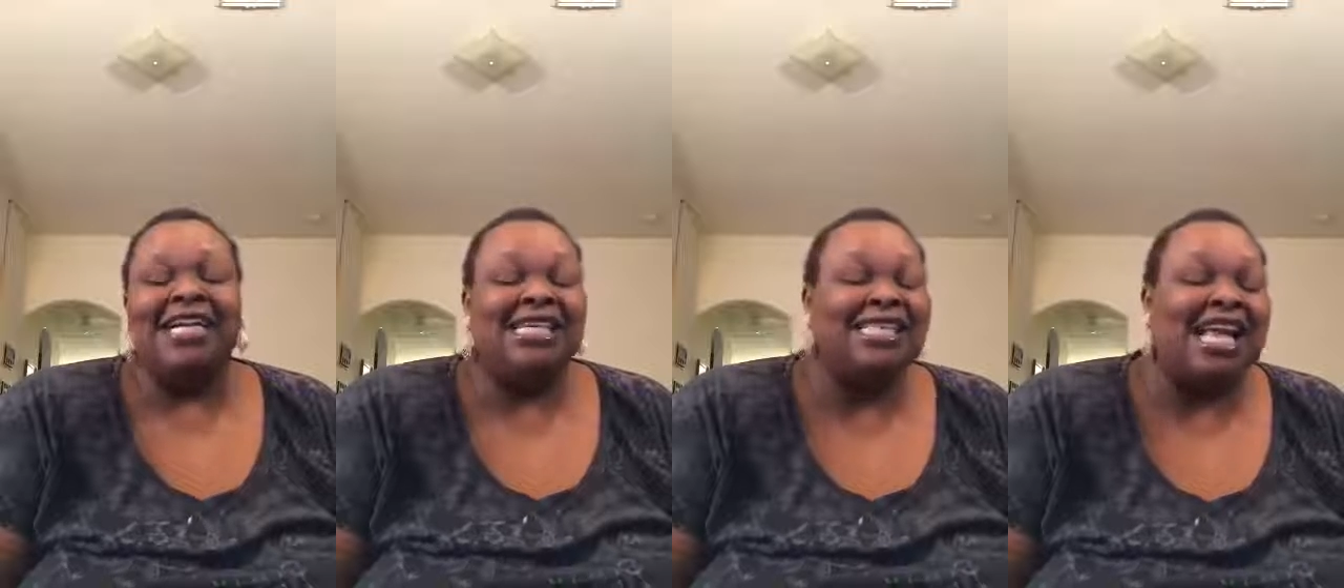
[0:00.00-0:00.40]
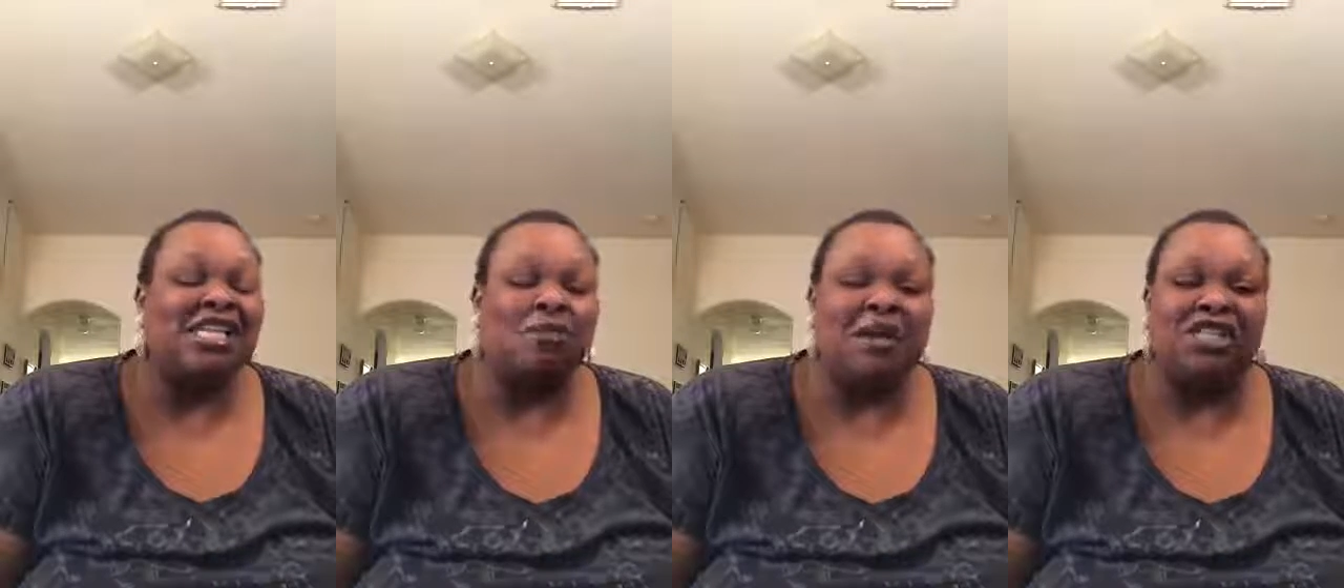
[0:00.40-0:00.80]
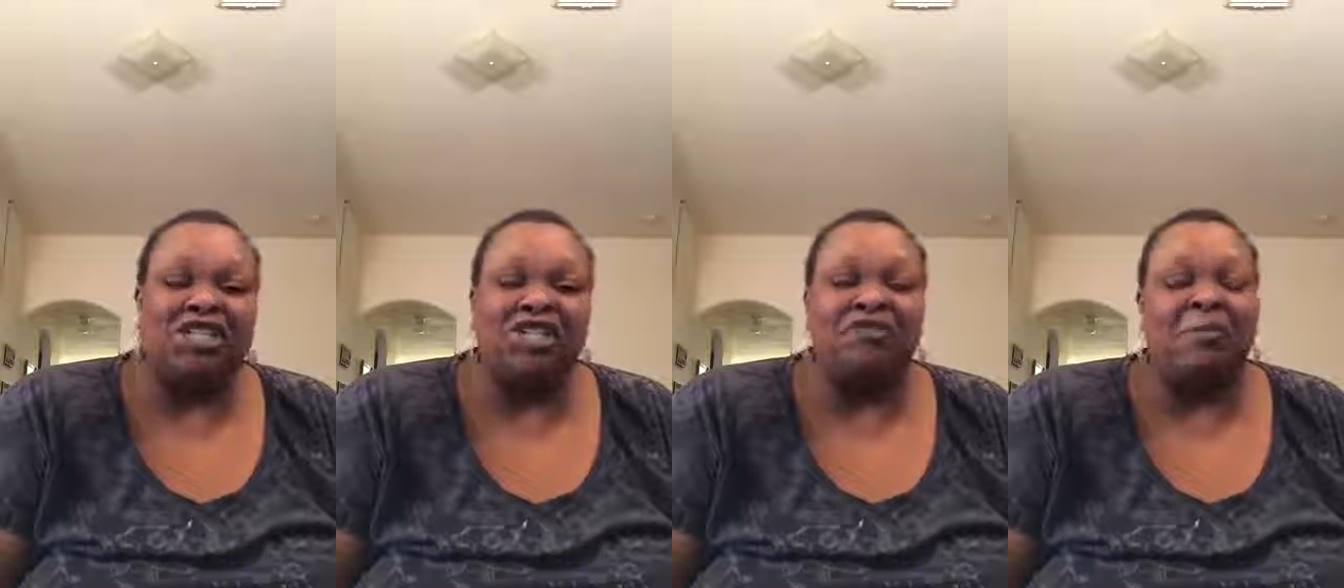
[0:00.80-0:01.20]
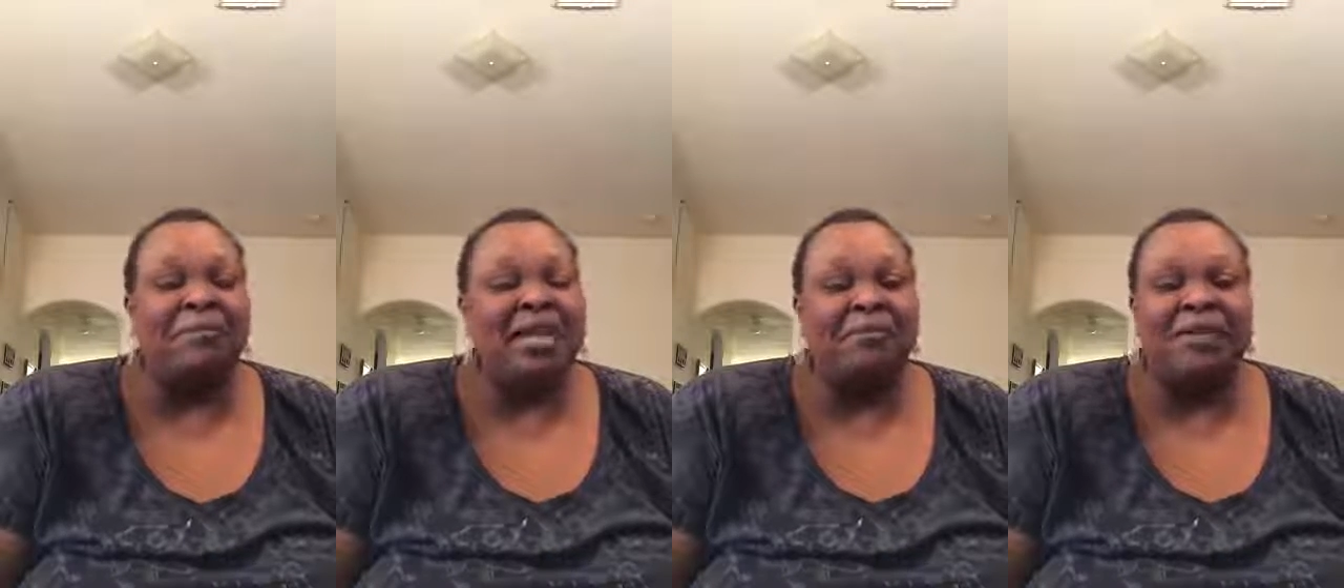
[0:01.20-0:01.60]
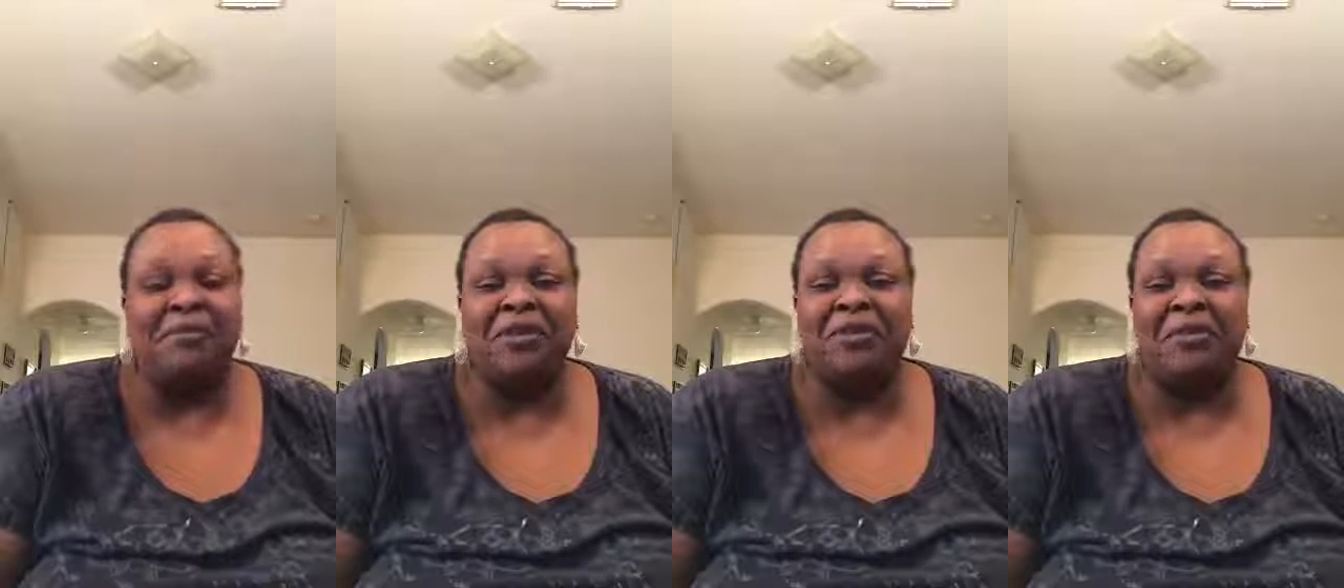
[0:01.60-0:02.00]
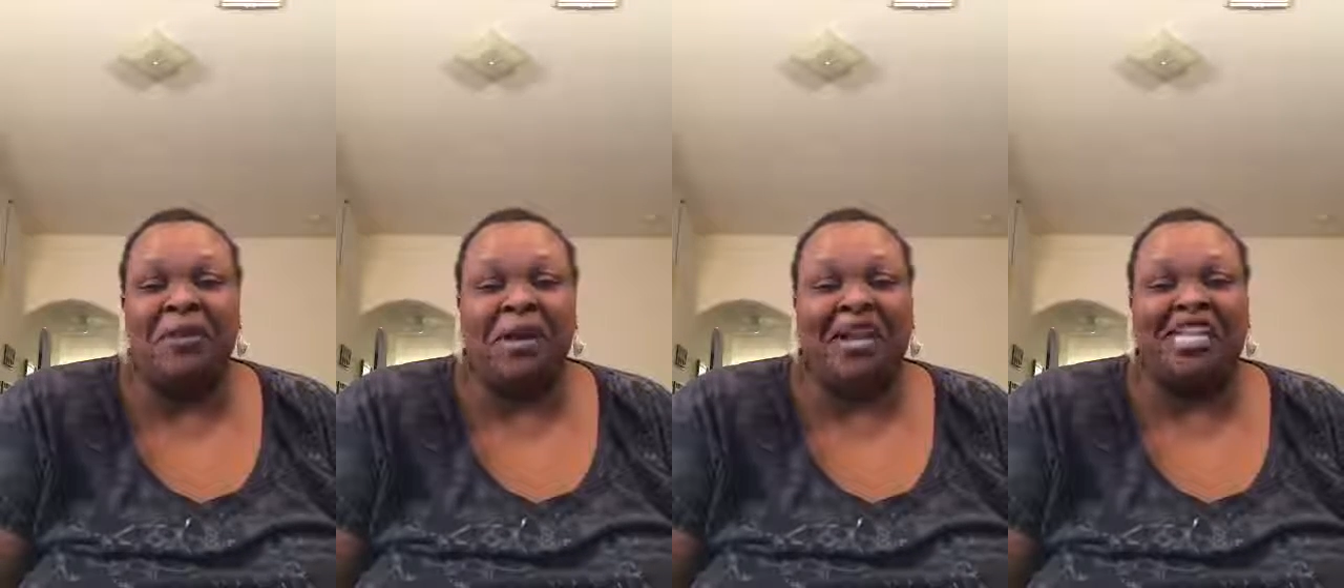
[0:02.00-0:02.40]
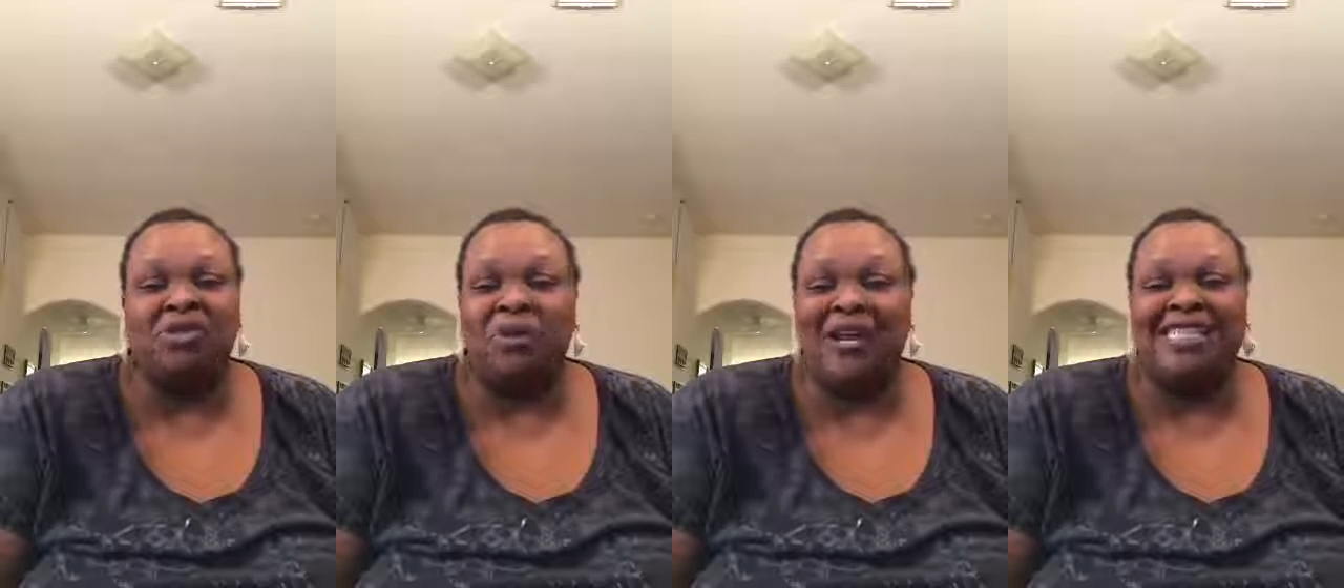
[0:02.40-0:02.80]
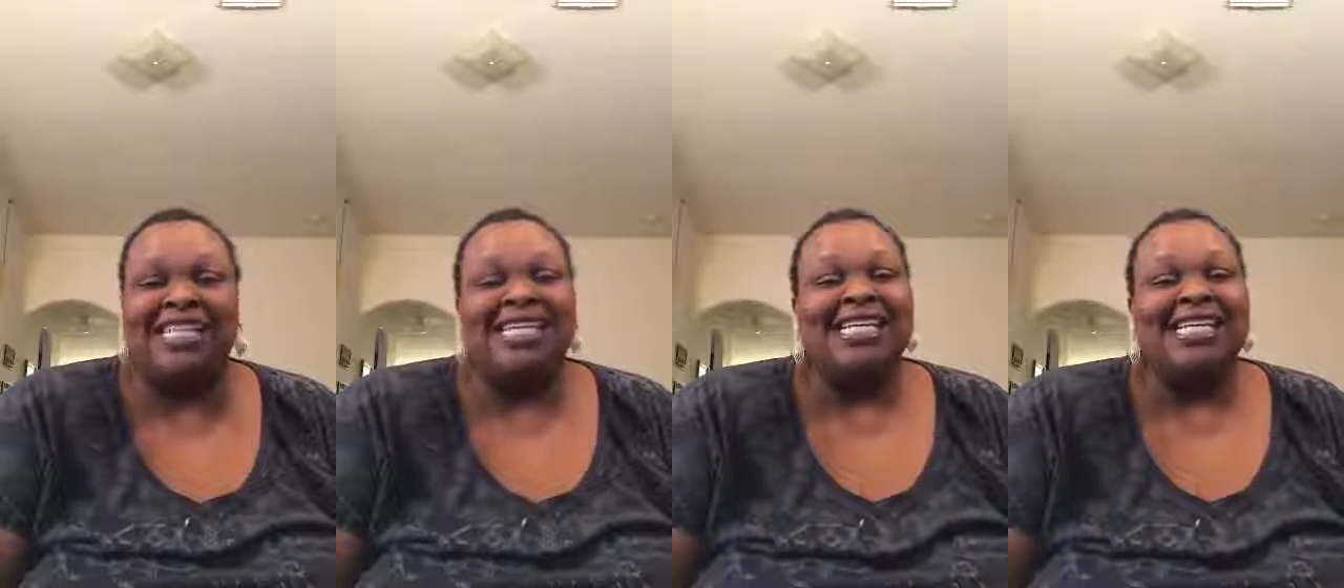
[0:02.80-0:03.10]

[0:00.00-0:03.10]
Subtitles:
he's gotten sponsorship from BMW, American Express,